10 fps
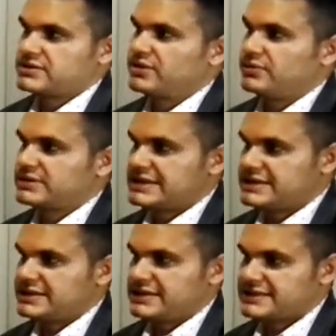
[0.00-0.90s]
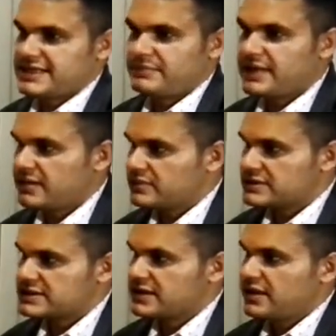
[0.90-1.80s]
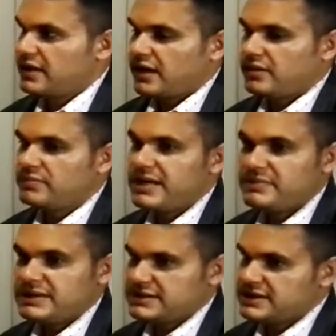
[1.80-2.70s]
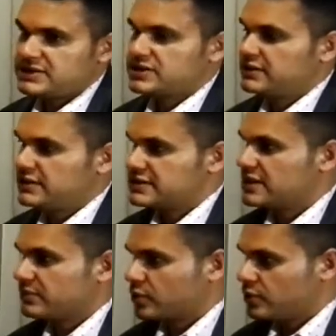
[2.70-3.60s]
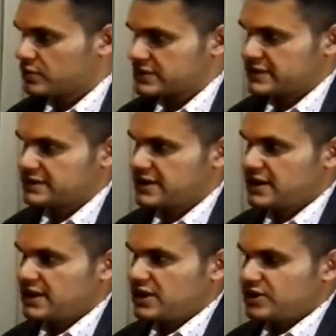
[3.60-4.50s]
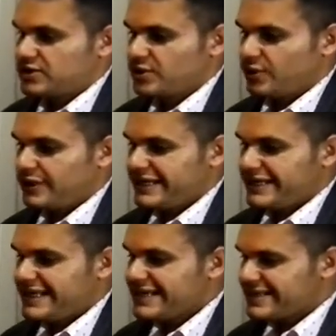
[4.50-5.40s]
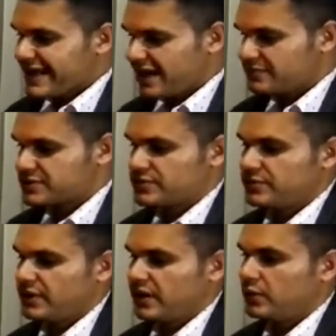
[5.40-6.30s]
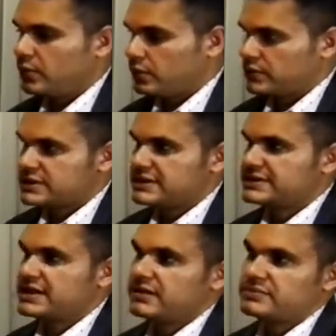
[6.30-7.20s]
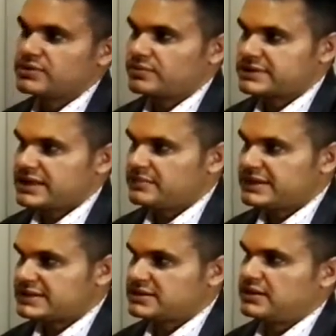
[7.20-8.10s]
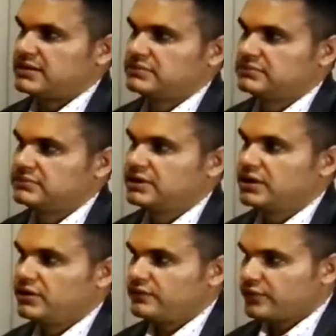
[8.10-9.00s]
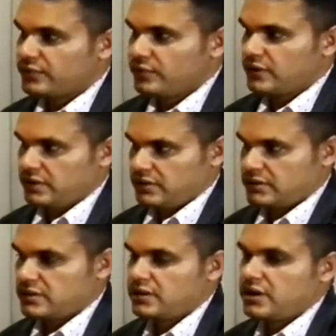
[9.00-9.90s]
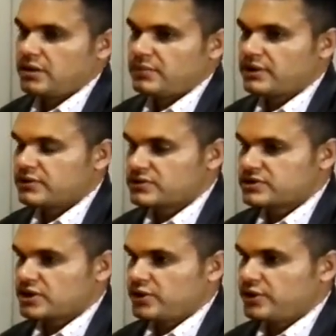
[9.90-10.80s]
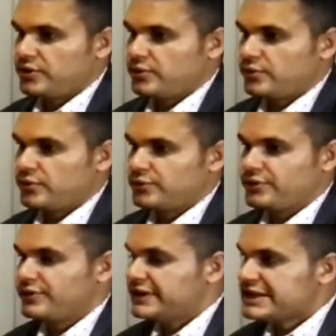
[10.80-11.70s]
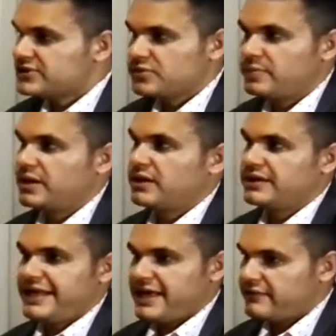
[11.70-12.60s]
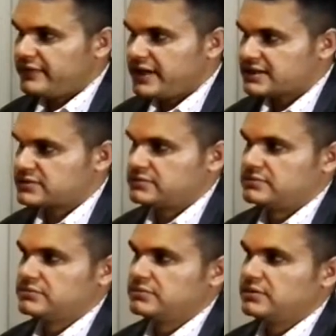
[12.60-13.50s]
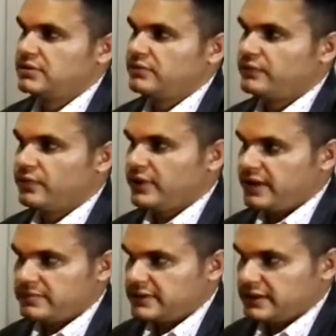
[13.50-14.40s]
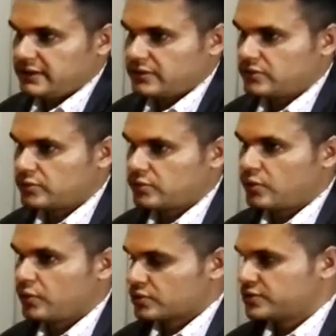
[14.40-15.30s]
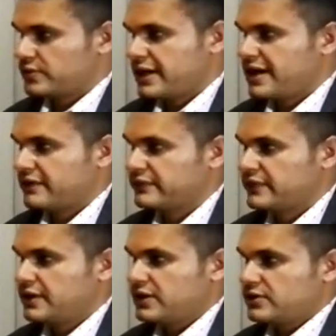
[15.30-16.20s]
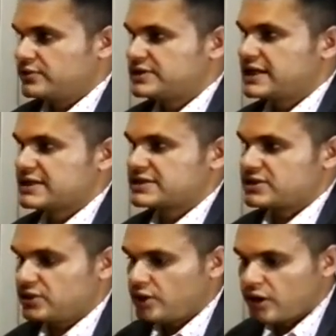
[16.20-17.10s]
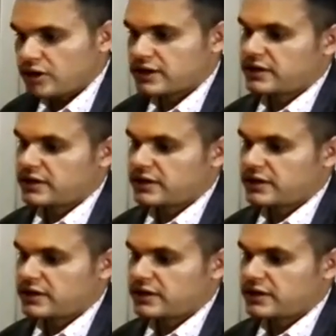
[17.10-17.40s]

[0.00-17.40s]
so teaching the same levels and maybe teaching the same courses. So it helps you a lot in terms of saving time for your work, because you don't need to plan every lesson for every course you have. You just log